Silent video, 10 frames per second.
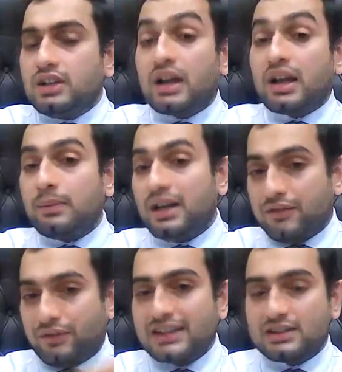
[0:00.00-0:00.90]
criminal
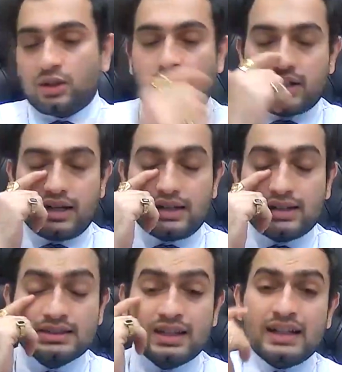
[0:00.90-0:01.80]
defense lawyer, that
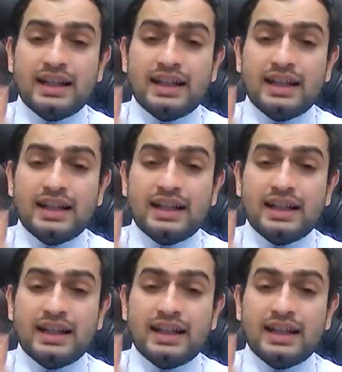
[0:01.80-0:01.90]
is,